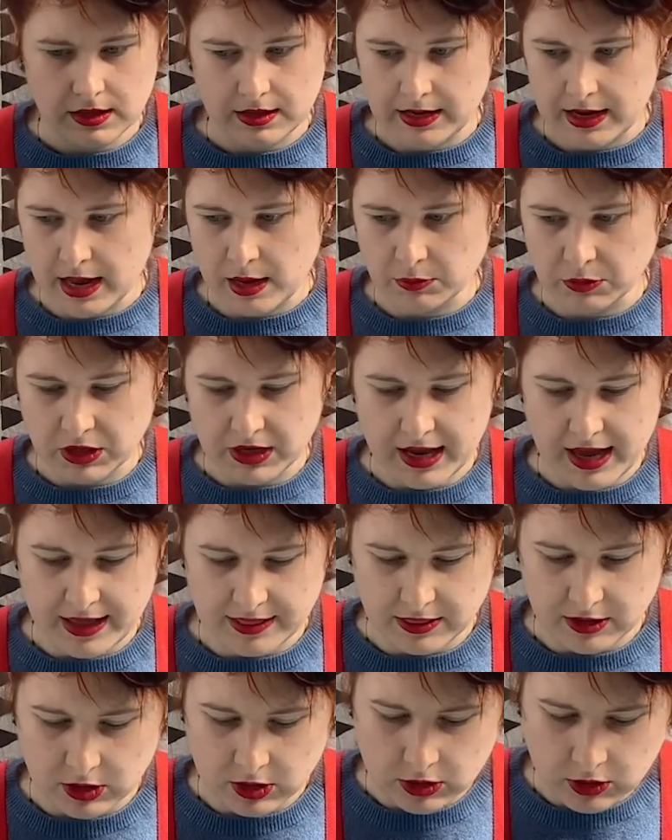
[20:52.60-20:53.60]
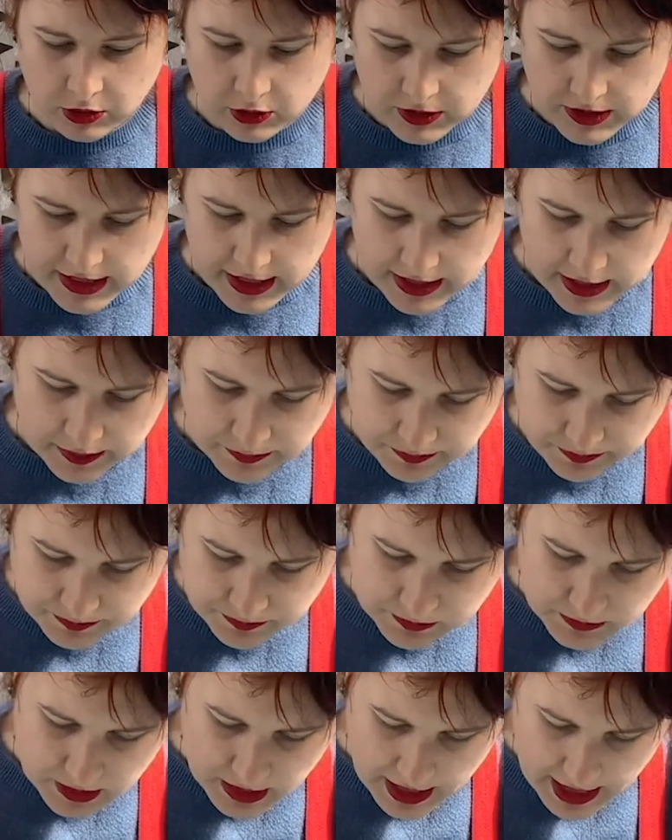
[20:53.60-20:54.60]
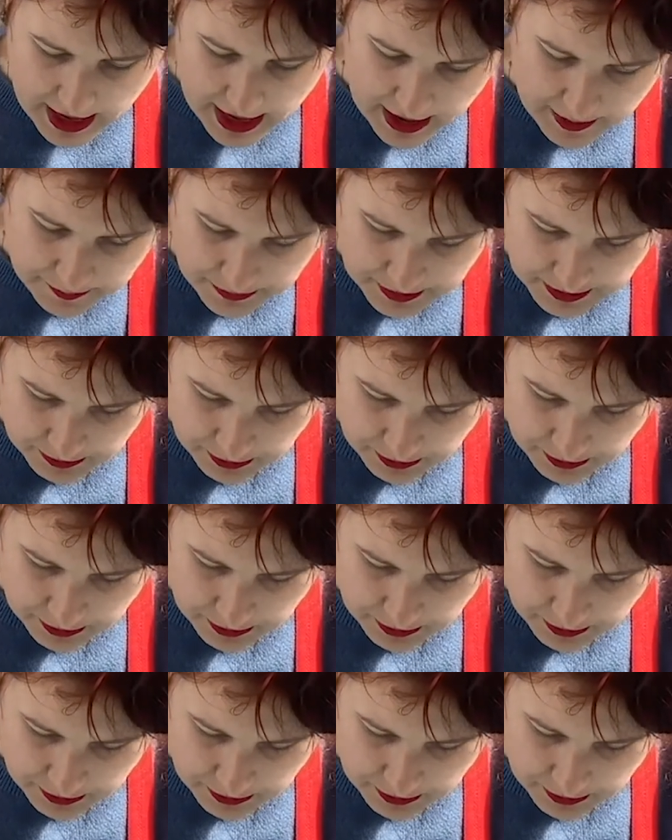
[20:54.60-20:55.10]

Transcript: Now I'm going to add the glue down. Be